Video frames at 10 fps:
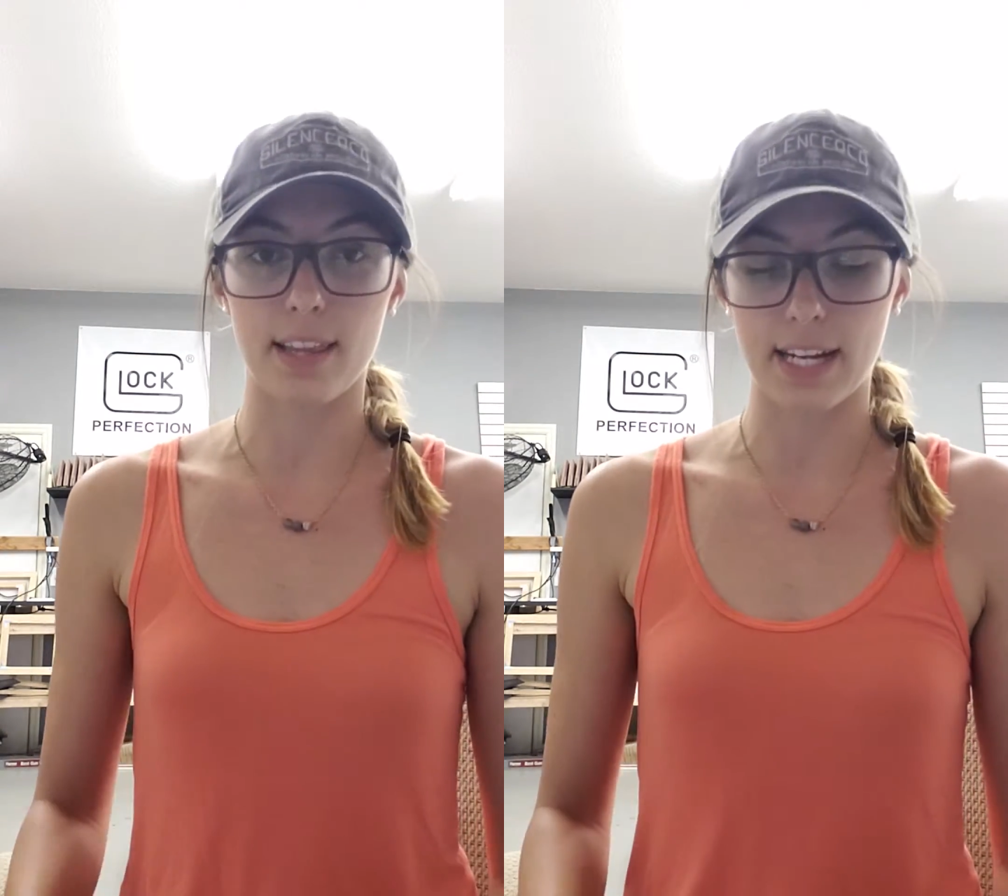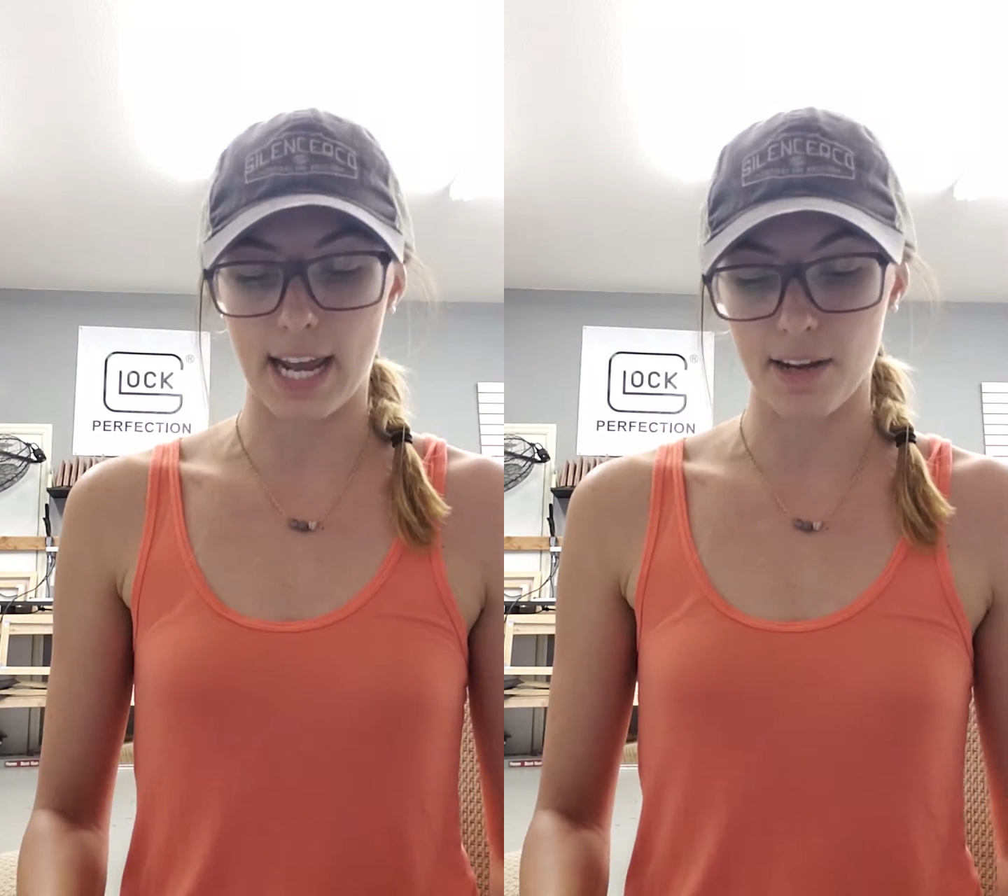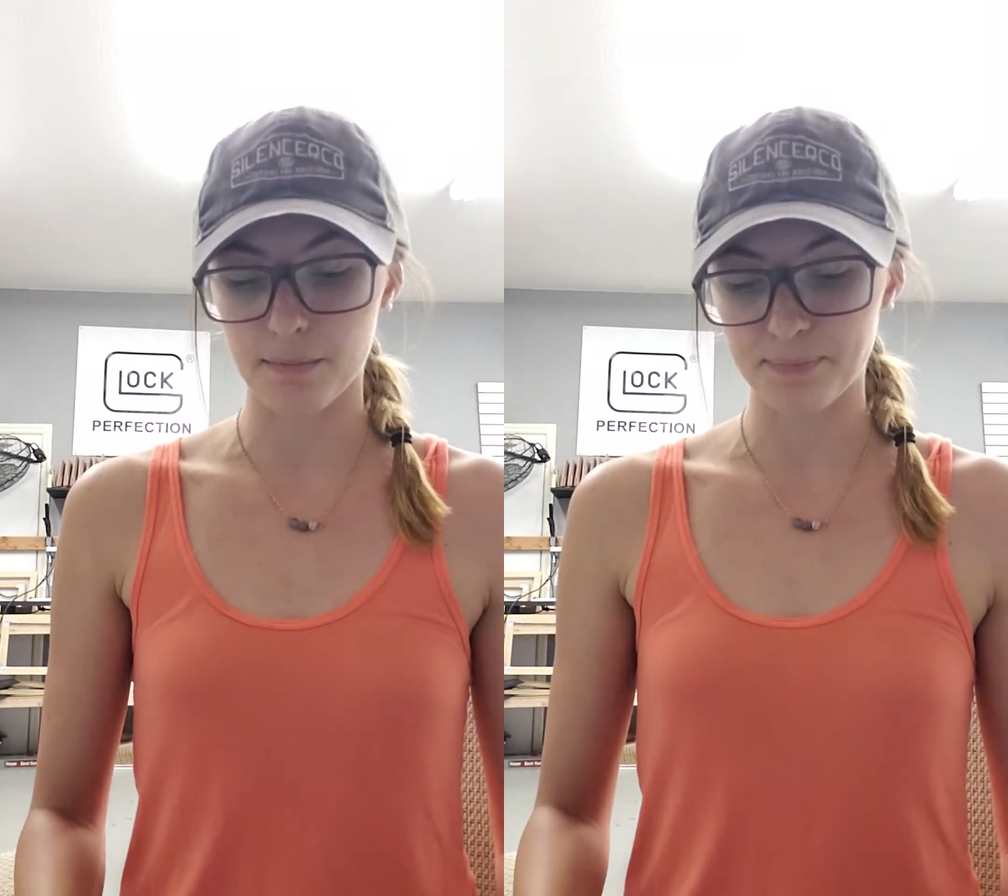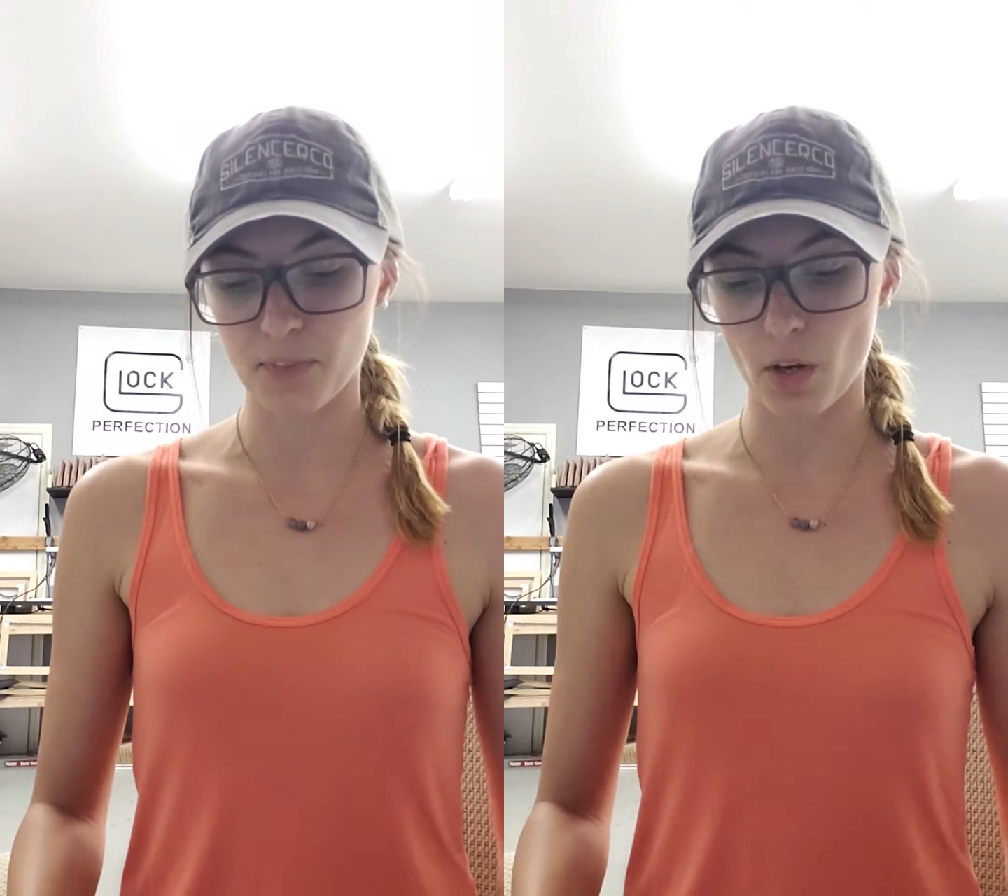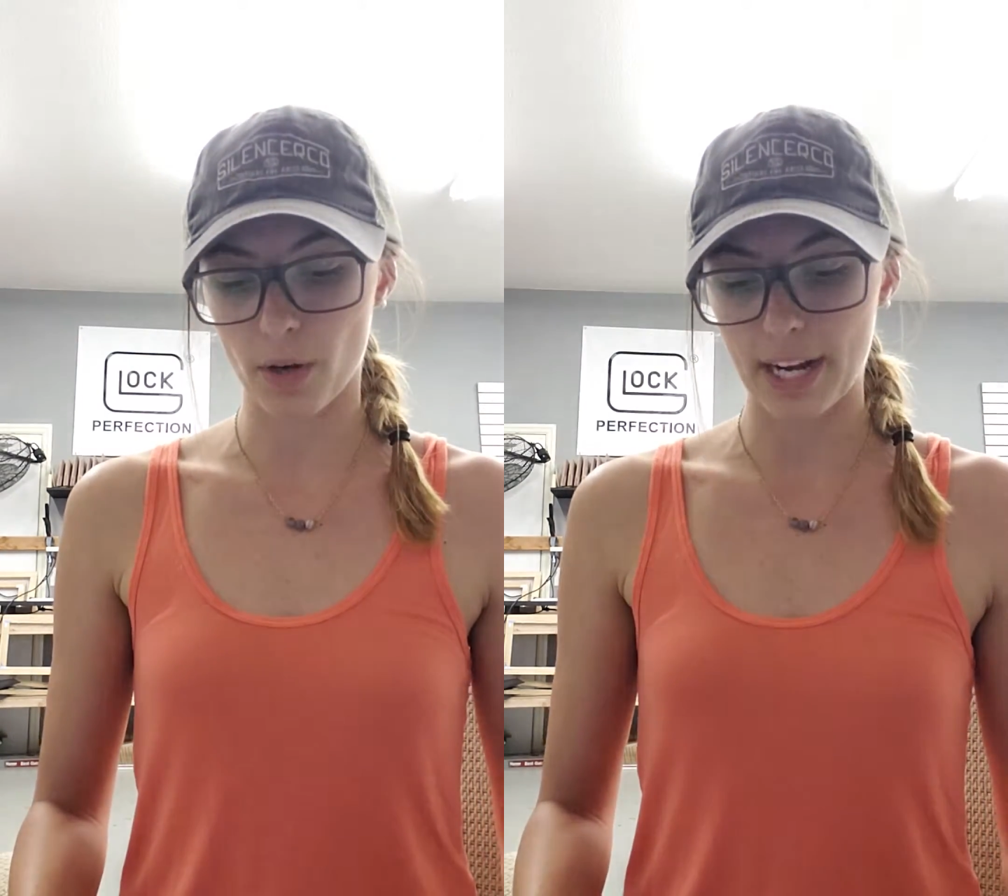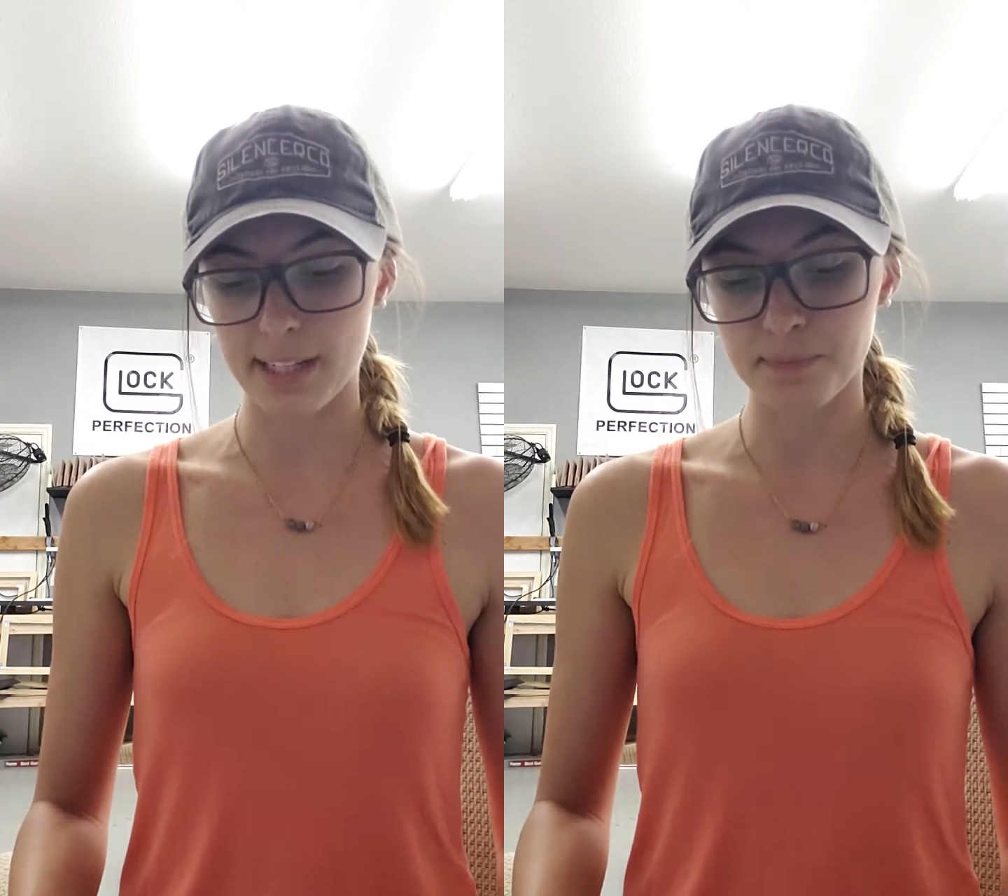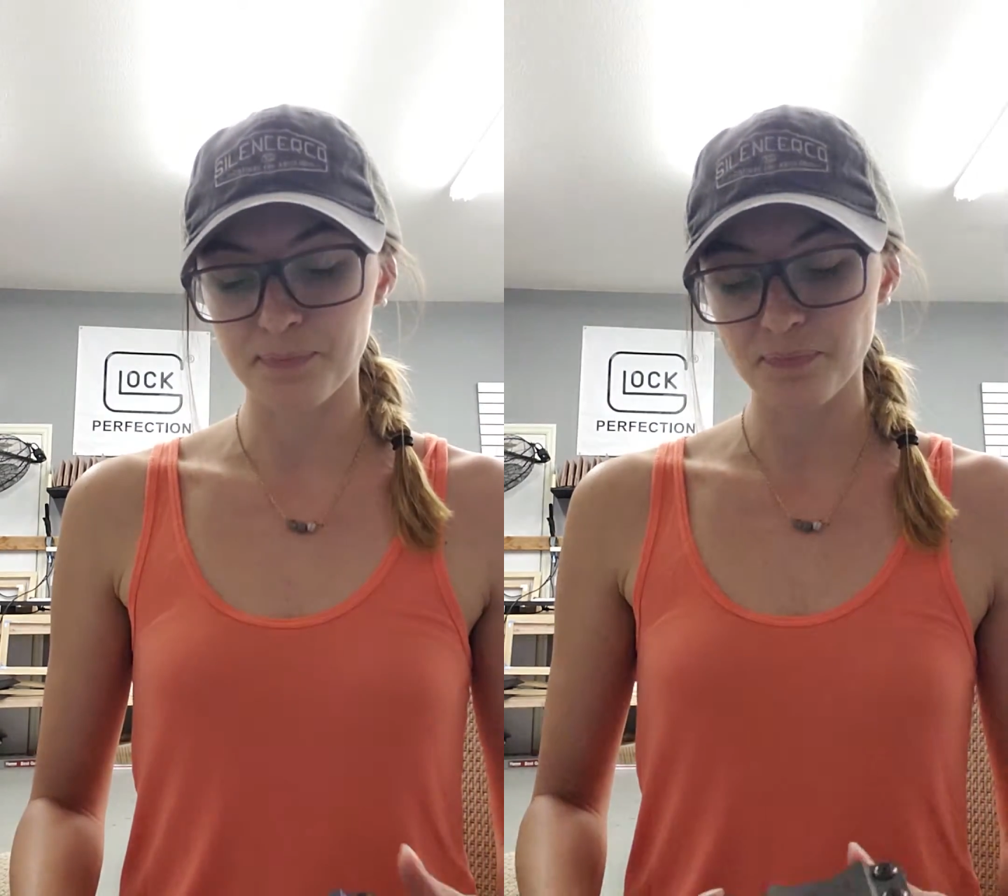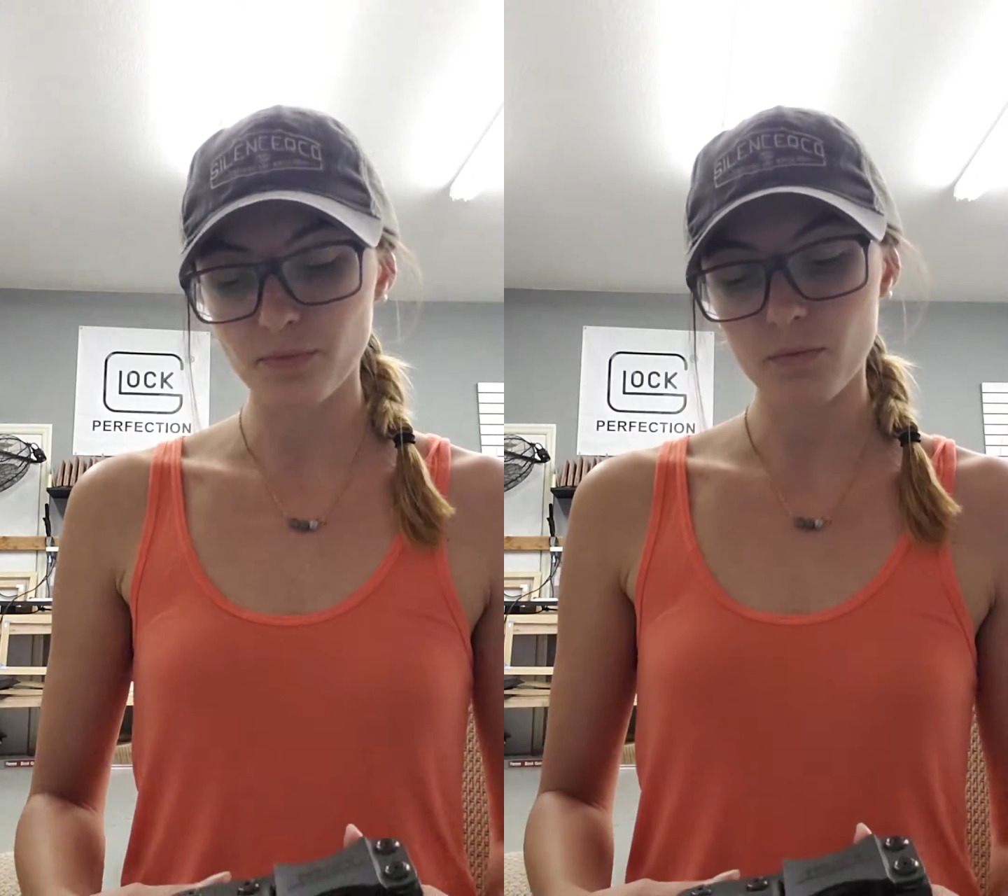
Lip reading: of the day, okay?